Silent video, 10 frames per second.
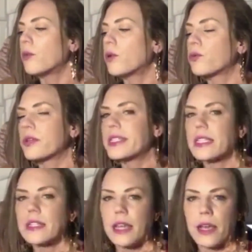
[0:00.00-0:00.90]

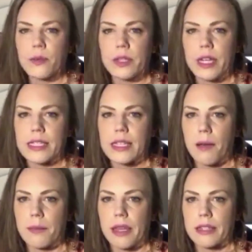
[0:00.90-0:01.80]
recently I realized
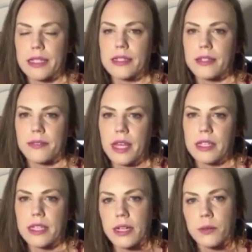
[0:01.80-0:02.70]
that my list of
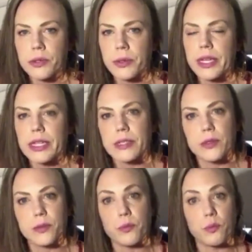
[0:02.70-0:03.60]
things that I'm doing is
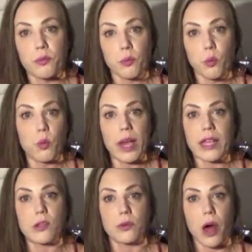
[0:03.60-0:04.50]
way
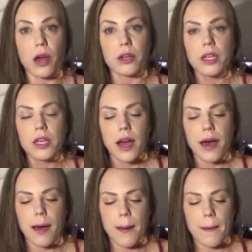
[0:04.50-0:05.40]
too long
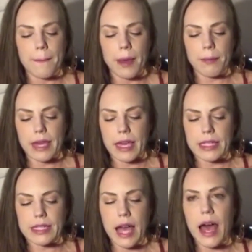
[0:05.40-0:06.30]

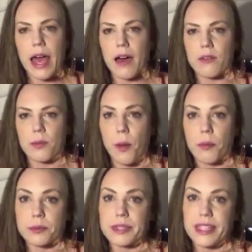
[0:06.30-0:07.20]
because I have a
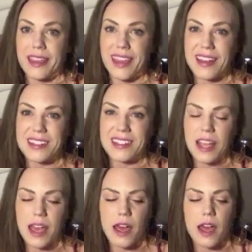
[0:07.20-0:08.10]
problem saying yes.
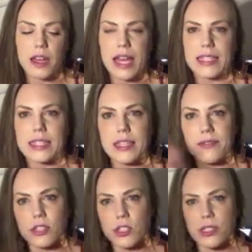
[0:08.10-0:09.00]
And I see
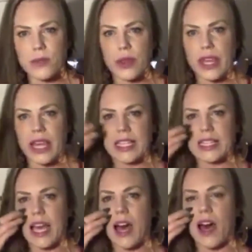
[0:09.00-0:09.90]
visions for
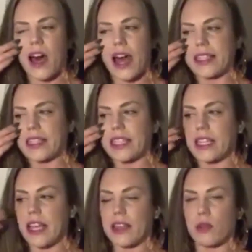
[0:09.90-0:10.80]
things. I see
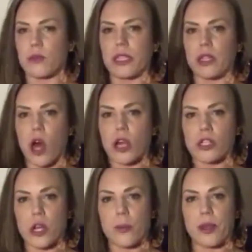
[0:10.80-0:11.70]
like the really long
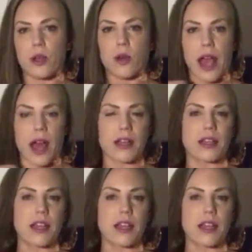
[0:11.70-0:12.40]
term, the grand